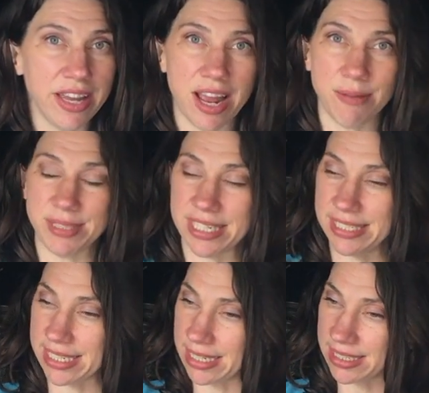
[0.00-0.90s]
It helps us
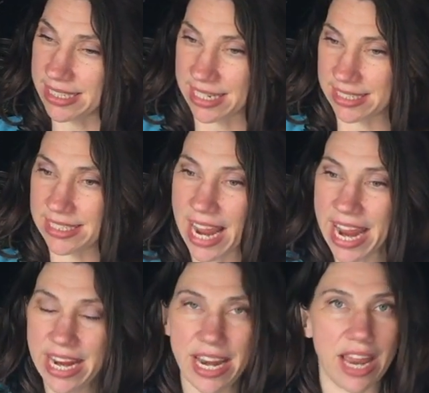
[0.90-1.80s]
to stay
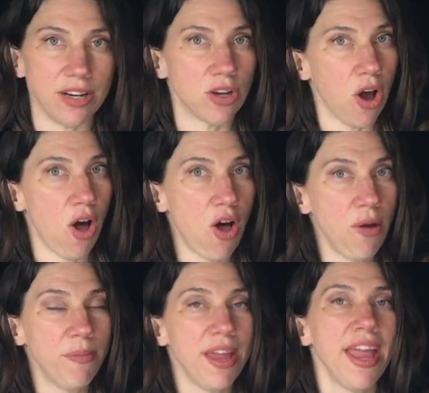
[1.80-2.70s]
sane and calm.